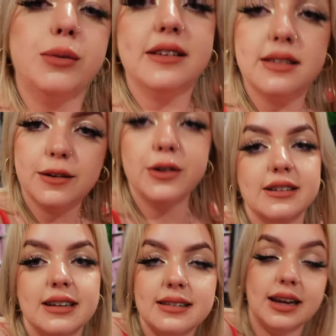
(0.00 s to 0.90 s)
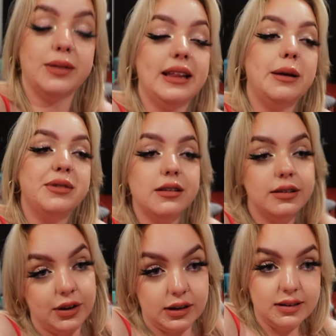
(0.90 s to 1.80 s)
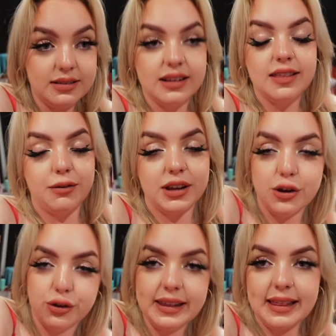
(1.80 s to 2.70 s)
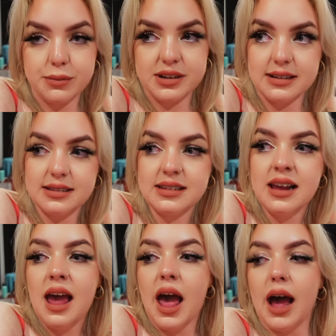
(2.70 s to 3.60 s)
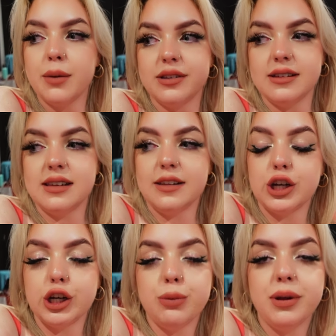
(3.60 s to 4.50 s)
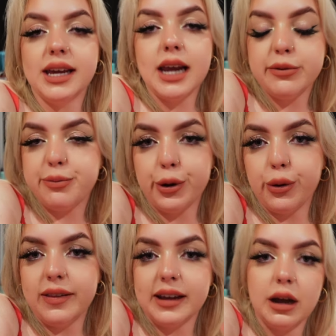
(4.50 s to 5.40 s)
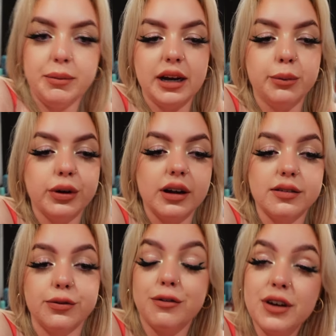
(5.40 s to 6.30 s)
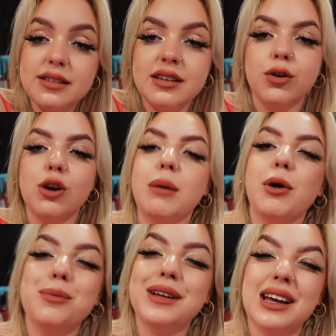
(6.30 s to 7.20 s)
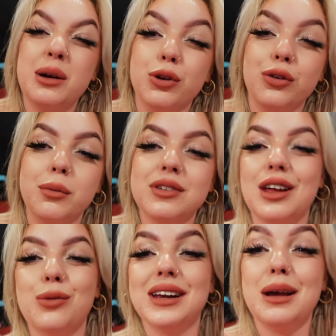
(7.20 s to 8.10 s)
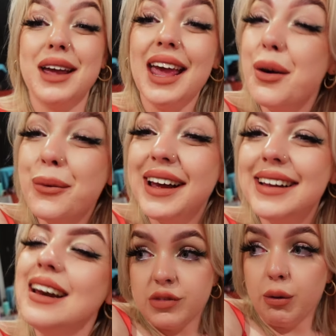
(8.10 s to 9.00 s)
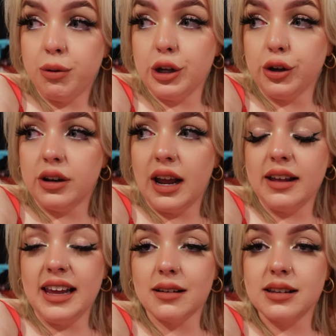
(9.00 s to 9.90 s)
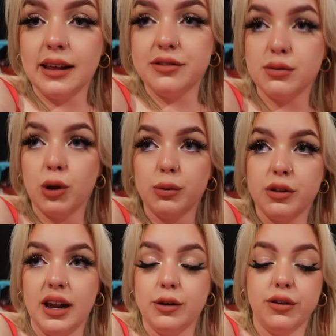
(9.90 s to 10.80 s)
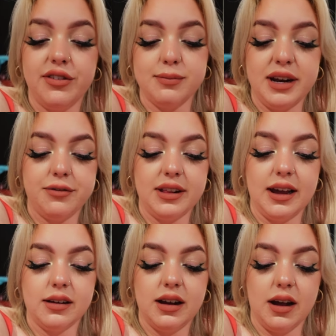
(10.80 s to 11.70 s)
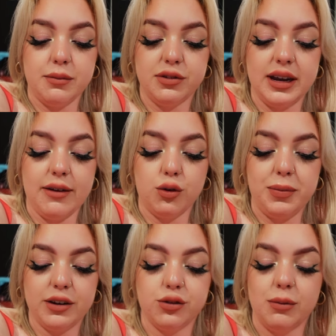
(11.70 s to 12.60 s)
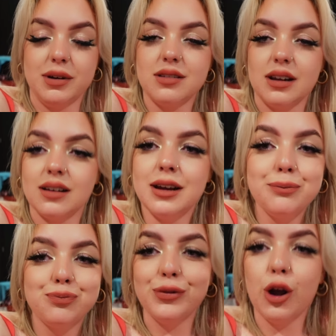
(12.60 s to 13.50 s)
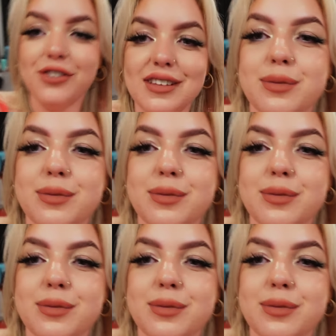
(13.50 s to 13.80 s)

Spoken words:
but they said they were going to test it out with the lap dance first. They really enjoyed the lap dance. So they said they're gonna go play a game of pool and then come back and book us for a fantasy room. I'm hoping like a blue room because I don't want to get my hair wet. They were pretty good. He actually left his wallet and all of his money fell out. So I gave it all back to him. I was like, hopefully